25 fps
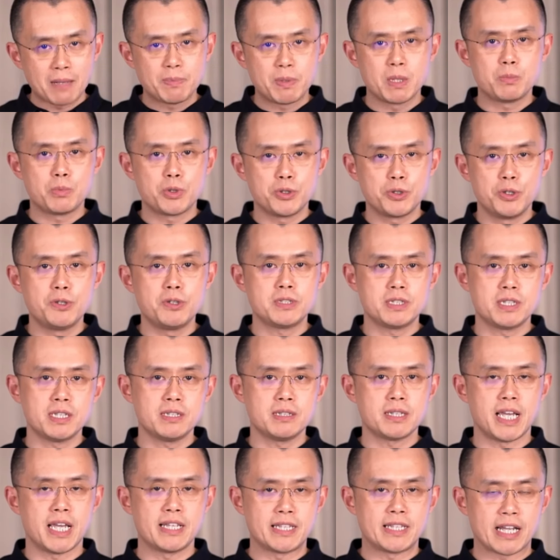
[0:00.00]
bad people
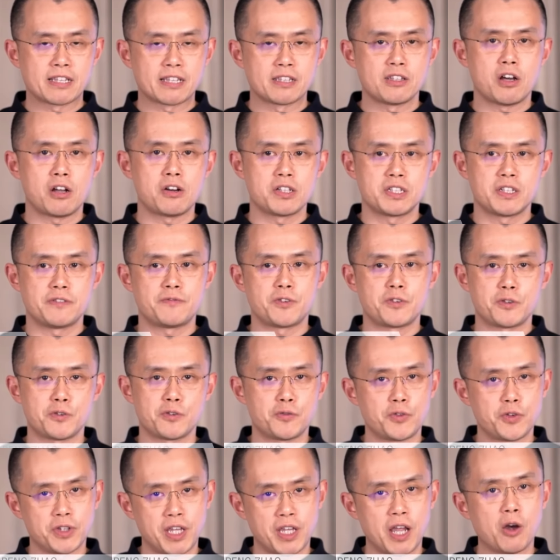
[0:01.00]
using a technology
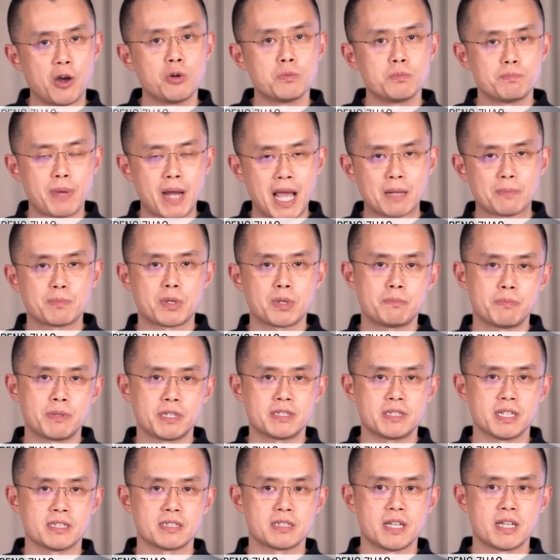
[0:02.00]
for, for their own bad
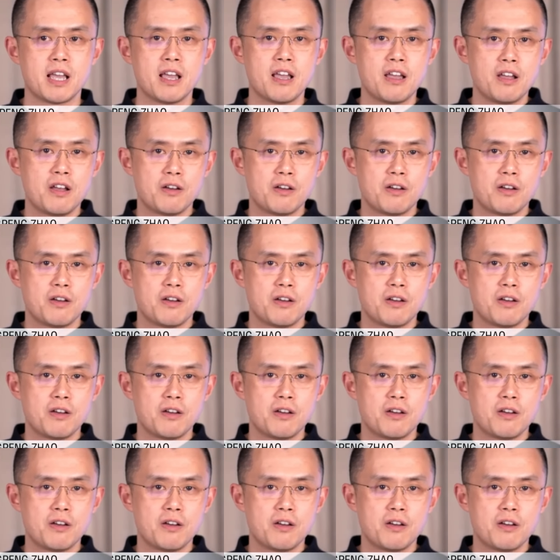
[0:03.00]
purposes